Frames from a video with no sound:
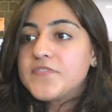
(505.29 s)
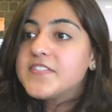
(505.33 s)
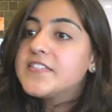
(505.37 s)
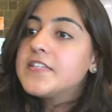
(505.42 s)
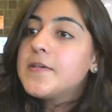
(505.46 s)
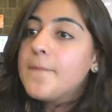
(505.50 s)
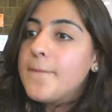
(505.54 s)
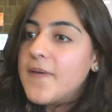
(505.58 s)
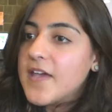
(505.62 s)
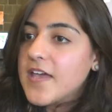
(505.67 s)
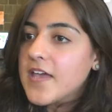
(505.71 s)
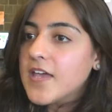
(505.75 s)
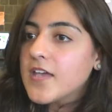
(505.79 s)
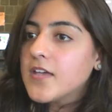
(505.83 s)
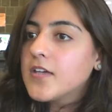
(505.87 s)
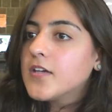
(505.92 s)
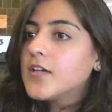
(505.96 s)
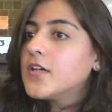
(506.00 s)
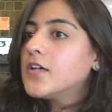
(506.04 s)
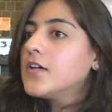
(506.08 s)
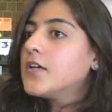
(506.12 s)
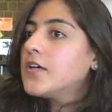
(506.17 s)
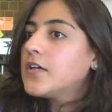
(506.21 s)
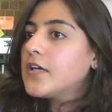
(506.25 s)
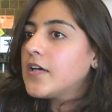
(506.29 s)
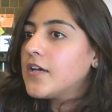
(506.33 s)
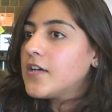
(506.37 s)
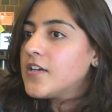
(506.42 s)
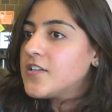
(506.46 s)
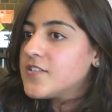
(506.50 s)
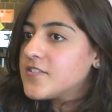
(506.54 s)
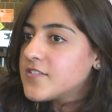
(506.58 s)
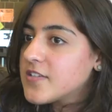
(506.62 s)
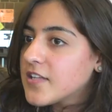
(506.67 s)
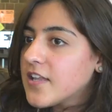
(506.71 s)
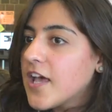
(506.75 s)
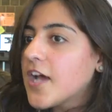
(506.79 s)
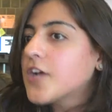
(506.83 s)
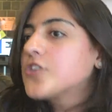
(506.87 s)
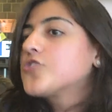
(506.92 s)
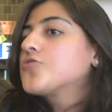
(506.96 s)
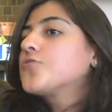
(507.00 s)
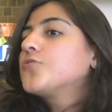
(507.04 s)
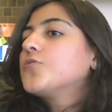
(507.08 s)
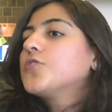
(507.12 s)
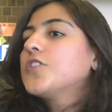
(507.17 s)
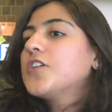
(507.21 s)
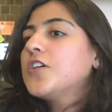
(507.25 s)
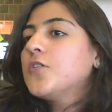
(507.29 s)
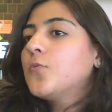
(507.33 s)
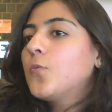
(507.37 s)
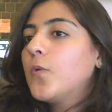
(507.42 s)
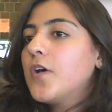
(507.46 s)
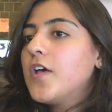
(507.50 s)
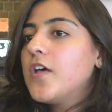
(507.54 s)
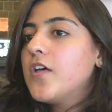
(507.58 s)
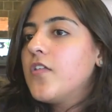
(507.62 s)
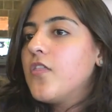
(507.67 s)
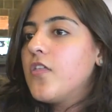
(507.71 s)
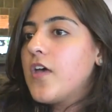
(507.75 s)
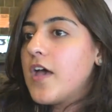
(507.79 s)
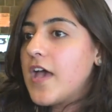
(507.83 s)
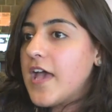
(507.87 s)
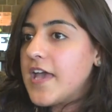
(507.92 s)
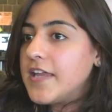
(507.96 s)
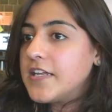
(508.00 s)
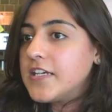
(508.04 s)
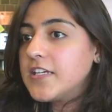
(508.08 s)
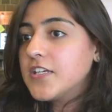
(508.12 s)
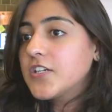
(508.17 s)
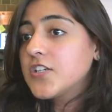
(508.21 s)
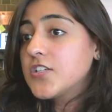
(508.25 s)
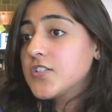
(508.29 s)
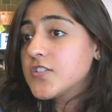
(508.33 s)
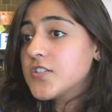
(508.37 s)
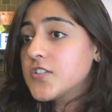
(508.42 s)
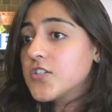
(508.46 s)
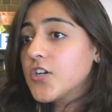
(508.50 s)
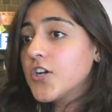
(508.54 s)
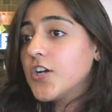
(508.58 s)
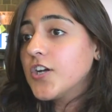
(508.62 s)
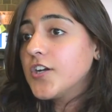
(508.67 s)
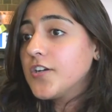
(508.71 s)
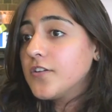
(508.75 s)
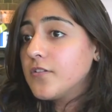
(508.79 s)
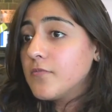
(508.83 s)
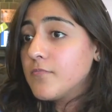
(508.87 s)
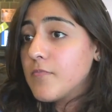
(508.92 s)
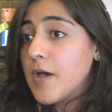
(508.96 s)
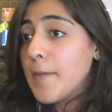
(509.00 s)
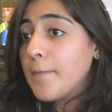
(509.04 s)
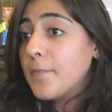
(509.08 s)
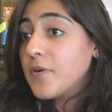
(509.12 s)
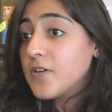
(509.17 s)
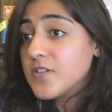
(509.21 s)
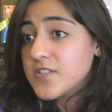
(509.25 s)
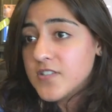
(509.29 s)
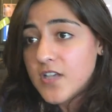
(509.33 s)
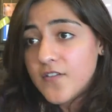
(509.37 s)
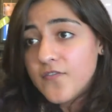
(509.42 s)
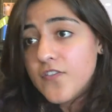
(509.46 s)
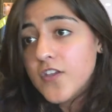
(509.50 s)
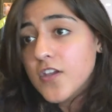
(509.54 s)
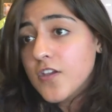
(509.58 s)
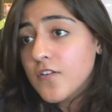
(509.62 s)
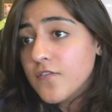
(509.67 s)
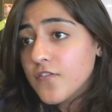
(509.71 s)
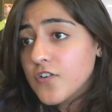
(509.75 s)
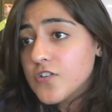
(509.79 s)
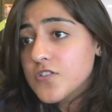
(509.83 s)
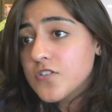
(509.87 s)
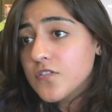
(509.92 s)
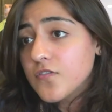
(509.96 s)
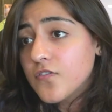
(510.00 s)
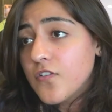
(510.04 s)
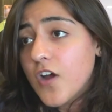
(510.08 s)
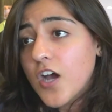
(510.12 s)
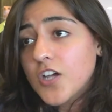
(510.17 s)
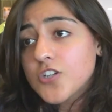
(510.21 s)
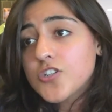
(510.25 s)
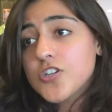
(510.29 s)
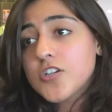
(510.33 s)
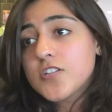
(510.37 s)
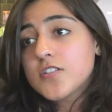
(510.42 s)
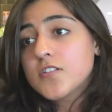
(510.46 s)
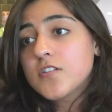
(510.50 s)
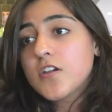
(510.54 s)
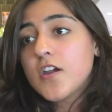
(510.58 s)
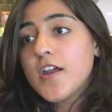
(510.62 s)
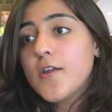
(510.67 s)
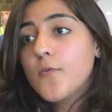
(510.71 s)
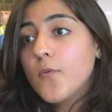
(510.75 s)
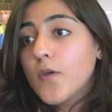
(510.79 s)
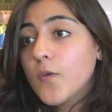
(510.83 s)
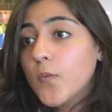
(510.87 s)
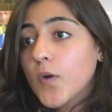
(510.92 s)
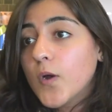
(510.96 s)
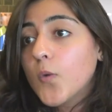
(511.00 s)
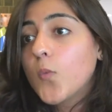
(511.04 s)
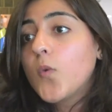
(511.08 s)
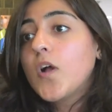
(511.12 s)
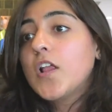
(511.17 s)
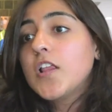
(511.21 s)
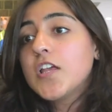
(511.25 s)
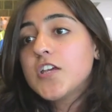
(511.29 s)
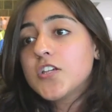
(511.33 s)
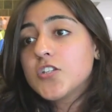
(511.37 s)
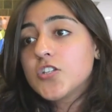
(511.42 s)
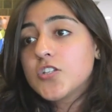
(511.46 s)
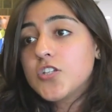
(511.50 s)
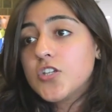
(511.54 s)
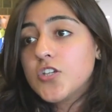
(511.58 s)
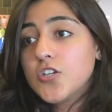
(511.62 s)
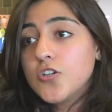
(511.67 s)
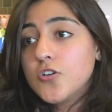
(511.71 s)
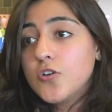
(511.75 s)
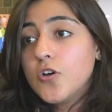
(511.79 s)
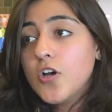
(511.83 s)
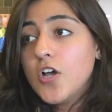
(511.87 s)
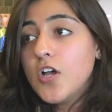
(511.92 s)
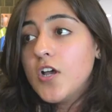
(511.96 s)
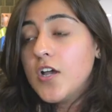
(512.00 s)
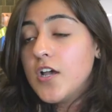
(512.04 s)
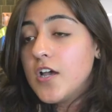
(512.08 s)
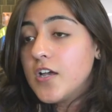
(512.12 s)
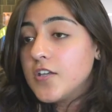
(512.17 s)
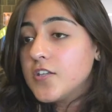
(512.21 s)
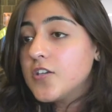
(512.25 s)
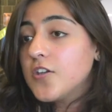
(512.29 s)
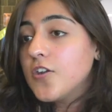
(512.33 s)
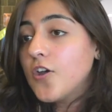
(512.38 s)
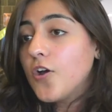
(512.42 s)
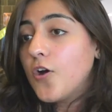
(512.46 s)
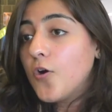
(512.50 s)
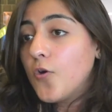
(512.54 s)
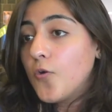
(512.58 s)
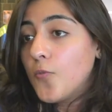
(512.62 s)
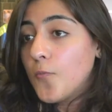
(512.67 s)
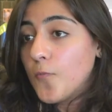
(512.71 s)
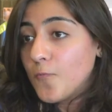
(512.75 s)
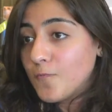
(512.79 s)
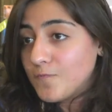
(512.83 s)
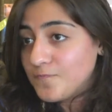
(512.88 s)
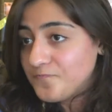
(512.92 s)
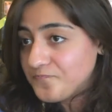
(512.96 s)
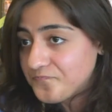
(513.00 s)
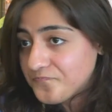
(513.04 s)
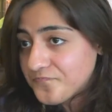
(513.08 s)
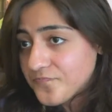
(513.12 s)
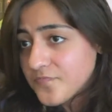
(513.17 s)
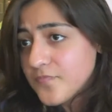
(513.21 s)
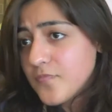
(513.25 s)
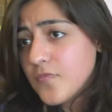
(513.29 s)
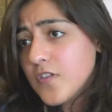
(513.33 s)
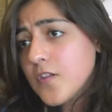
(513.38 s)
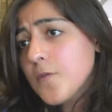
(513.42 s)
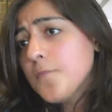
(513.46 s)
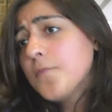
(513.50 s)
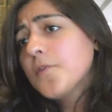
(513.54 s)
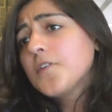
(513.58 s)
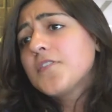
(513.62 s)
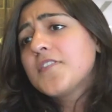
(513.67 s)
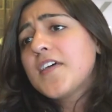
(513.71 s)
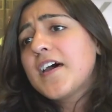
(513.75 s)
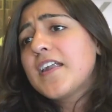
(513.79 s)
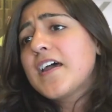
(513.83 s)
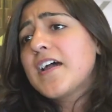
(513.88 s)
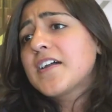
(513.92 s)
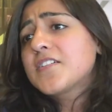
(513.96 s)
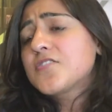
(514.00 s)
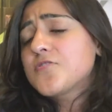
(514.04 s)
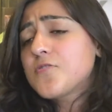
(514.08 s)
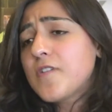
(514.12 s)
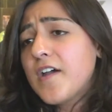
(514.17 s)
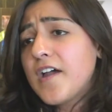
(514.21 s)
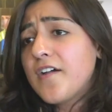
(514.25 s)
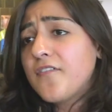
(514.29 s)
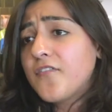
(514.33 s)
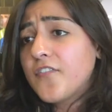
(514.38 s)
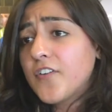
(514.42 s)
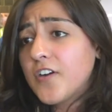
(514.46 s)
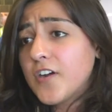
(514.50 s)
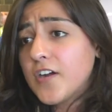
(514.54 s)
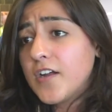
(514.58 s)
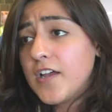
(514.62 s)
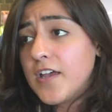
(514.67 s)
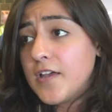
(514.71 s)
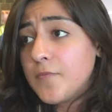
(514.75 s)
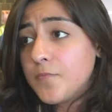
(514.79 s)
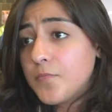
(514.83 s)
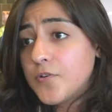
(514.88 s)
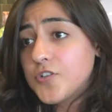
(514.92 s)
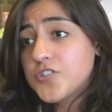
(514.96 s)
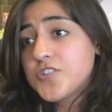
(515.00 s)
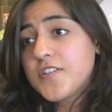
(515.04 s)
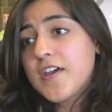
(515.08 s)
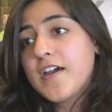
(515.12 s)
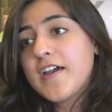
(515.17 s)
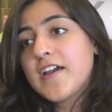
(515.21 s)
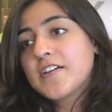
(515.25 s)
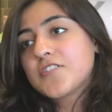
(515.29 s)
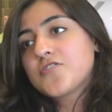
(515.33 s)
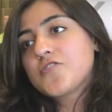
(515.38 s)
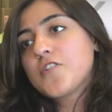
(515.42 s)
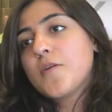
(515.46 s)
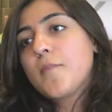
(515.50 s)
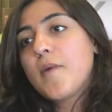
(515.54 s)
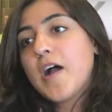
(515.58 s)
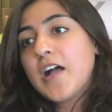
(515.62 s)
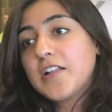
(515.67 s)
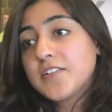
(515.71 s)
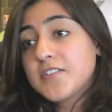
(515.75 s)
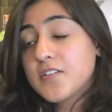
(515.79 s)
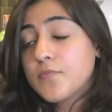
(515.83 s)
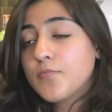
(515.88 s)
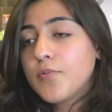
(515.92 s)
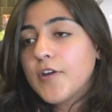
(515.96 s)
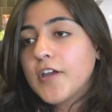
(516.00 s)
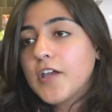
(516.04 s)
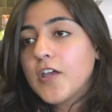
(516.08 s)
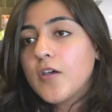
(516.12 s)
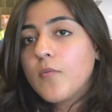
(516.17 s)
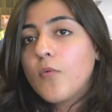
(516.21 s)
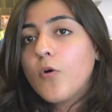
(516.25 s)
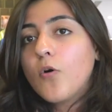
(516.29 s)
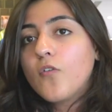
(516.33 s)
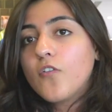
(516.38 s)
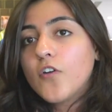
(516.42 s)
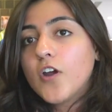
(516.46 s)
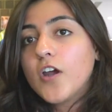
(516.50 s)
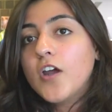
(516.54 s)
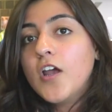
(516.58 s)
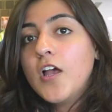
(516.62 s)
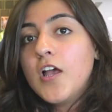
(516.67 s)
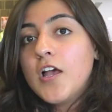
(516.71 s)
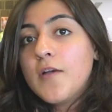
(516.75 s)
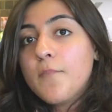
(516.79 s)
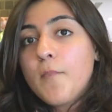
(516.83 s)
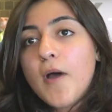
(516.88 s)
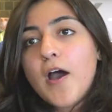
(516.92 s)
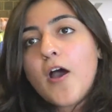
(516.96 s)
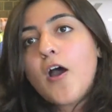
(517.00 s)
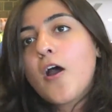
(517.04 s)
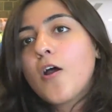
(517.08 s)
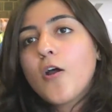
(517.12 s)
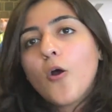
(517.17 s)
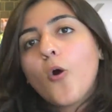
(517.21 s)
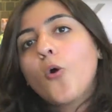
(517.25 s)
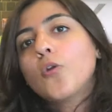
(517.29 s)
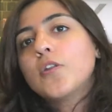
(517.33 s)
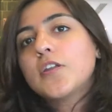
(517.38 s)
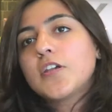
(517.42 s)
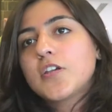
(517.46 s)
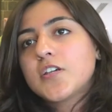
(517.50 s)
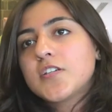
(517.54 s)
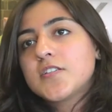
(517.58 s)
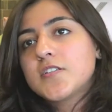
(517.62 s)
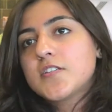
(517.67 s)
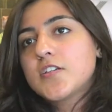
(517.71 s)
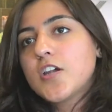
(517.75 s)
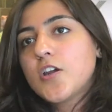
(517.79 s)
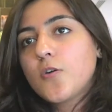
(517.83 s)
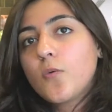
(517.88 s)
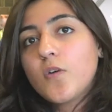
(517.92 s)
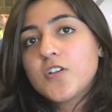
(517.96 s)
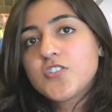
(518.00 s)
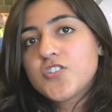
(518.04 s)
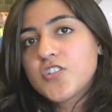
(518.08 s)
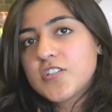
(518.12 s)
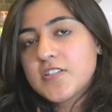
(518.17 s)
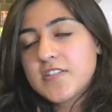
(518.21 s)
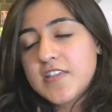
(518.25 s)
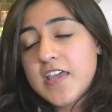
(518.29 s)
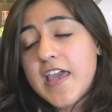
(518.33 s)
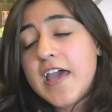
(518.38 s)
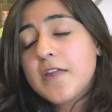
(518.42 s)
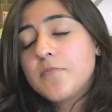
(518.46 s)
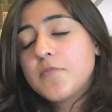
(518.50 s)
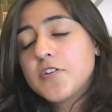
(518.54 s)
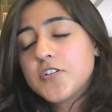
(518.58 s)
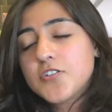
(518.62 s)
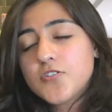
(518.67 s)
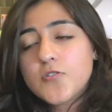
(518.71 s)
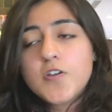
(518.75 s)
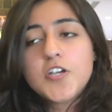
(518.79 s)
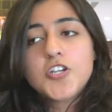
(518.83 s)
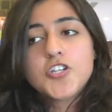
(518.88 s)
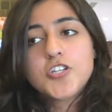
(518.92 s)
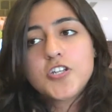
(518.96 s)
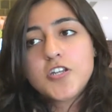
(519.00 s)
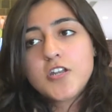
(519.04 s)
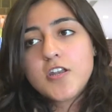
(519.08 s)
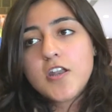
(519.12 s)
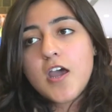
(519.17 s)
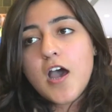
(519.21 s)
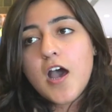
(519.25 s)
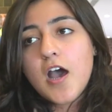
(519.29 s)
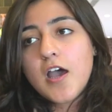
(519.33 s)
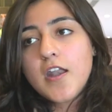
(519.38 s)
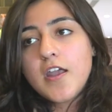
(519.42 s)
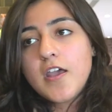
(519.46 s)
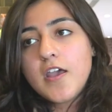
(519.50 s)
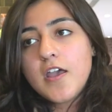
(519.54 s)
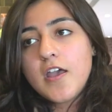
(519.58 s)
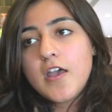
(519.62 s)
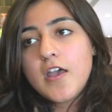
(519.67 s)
debate intellectually with any concerned members of the University of Rochester, and we were willing to, you know, put that extra effort and push that extra mile to bring him over. Our only concern was just the administration not